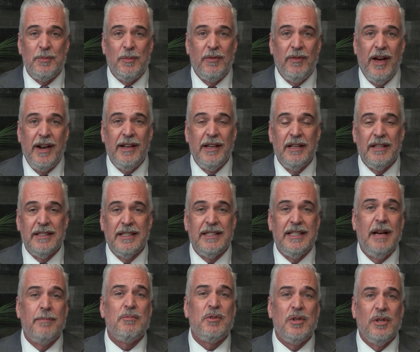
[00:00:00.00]
providing
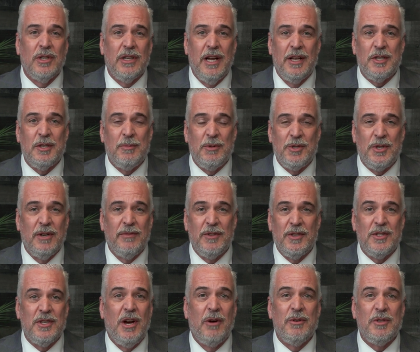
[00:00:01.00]
exceptional customer service
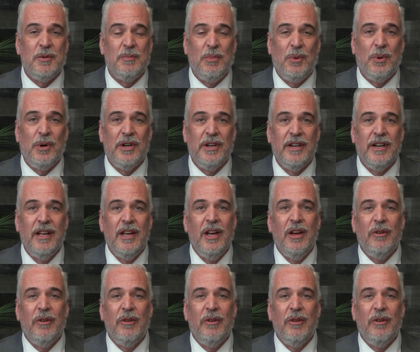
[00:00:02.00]
is always important.